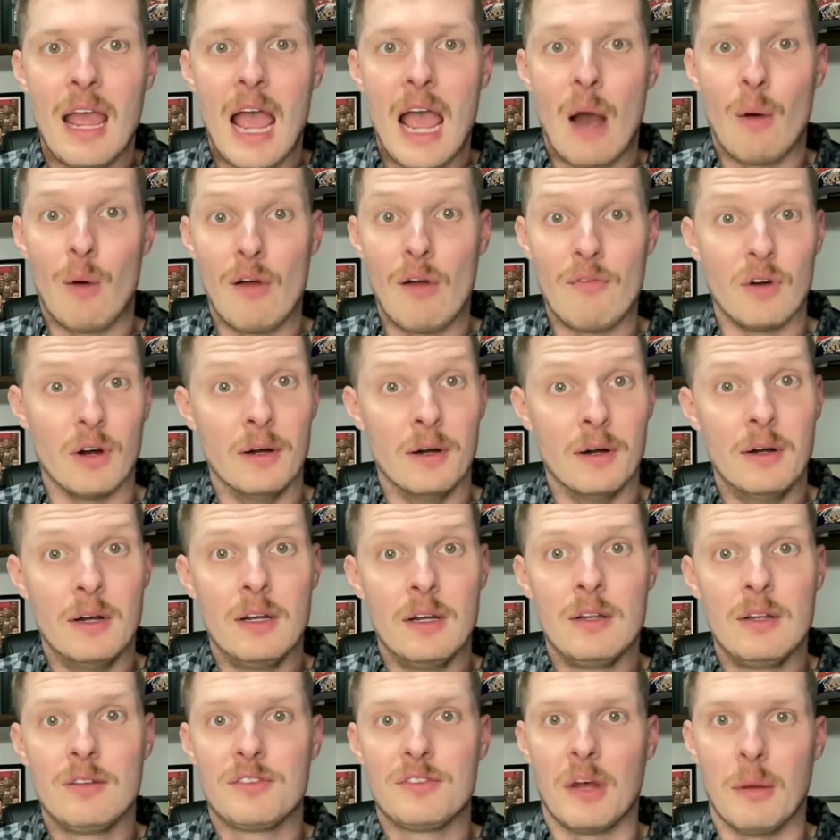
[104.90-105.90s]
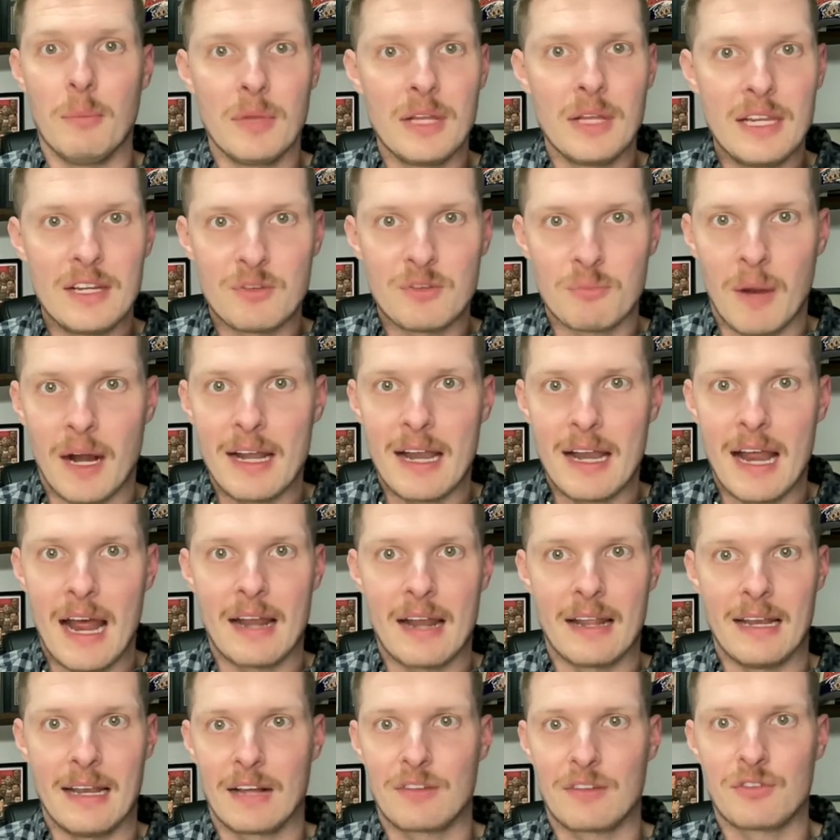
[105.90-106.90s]
However, some leagues might
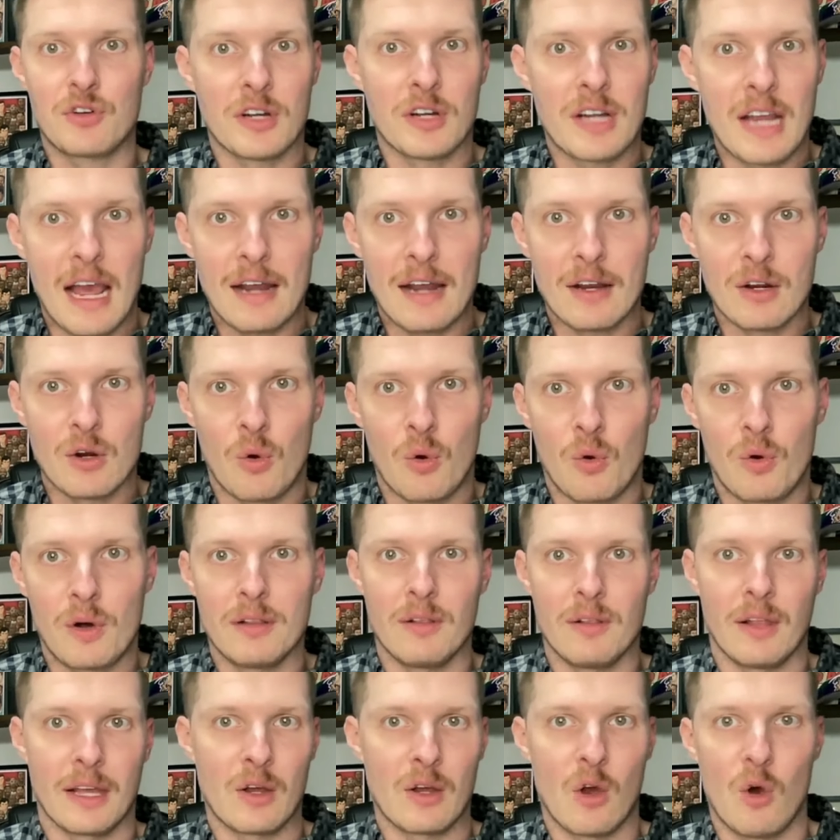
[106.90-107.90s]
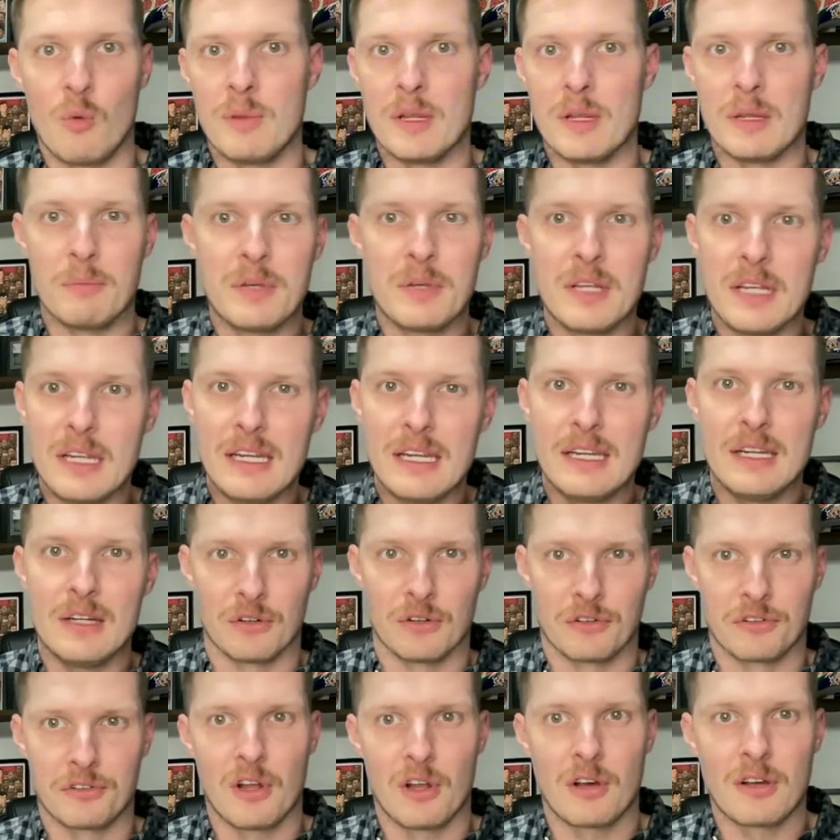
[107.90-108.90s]
add an extra category like OBP
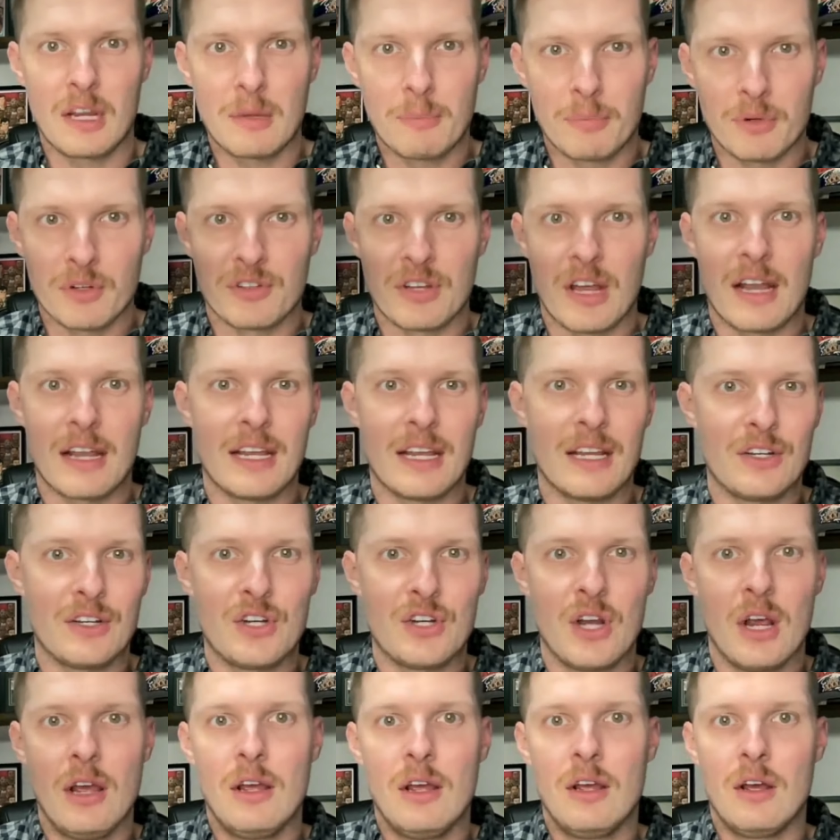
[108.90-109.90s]
or slugging percentage.